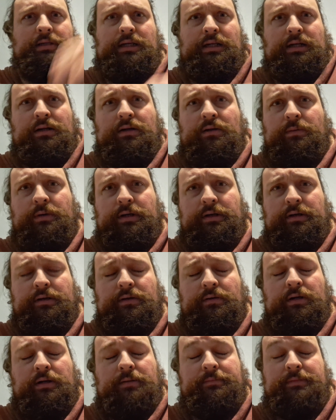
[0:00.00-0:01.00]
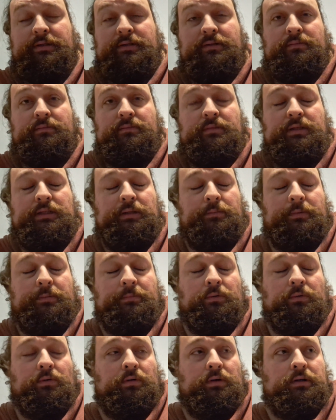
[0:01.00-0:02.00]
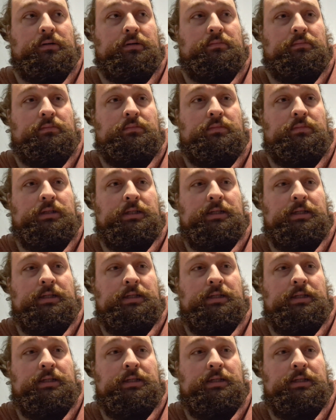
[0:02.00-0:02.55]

I don't know what you're doing. I'm just super bored and